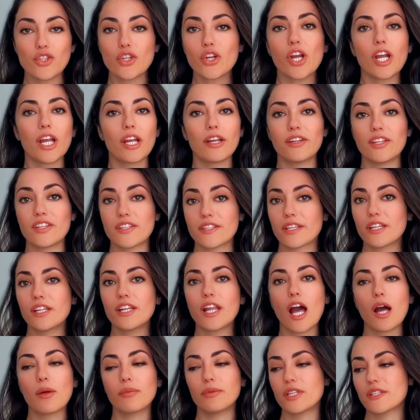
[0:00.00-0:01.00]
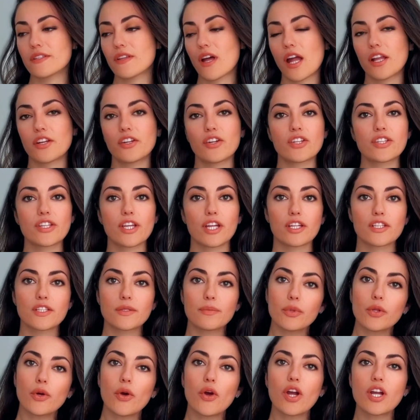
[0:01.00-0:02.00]
Sure, this can help designers
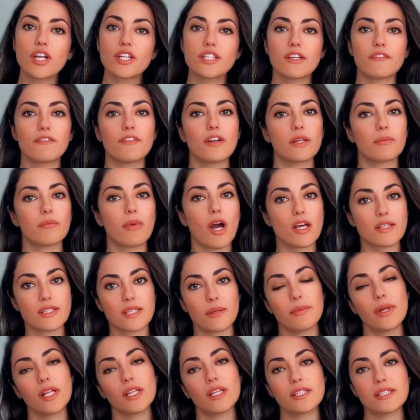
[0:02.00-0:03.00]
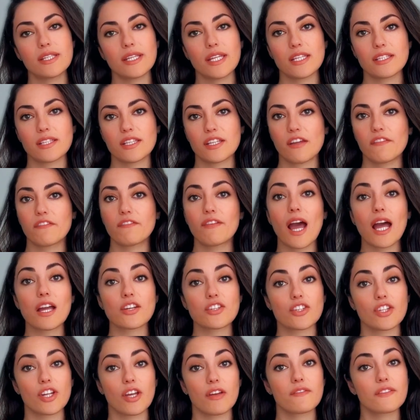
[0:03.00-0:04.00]
explore different possibilities in a
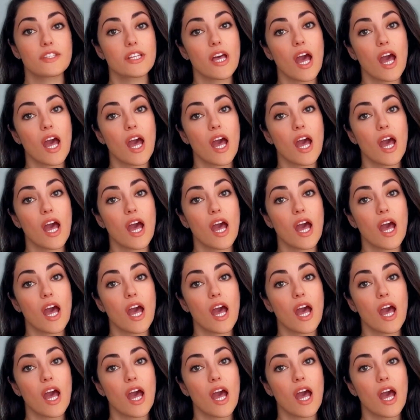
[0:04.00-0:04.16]
fraction of